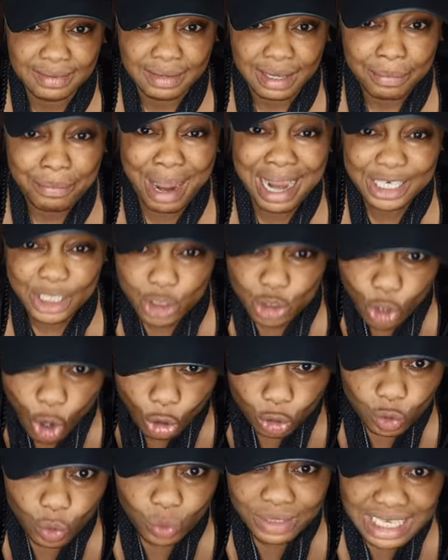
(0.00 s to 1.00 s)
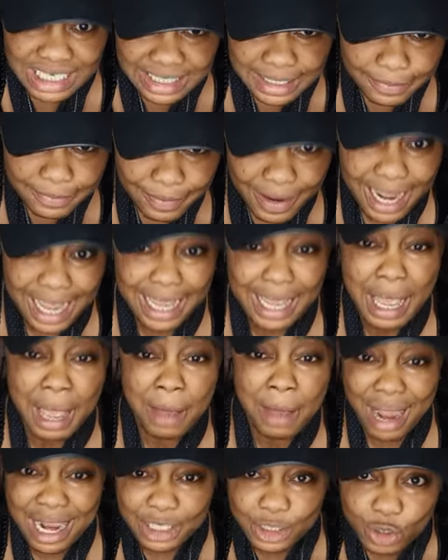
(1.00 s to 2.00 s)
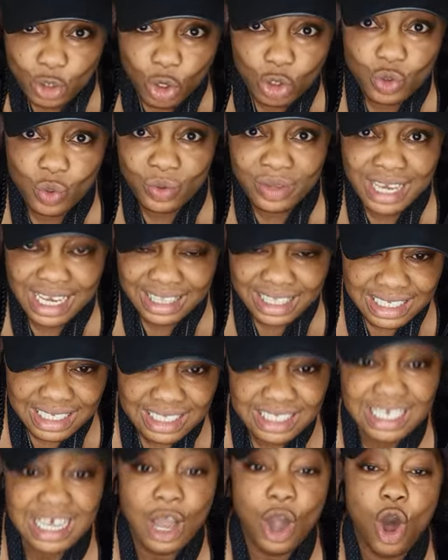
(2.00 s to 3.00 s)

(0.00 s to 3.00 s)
My turn to testify. My turn to get it.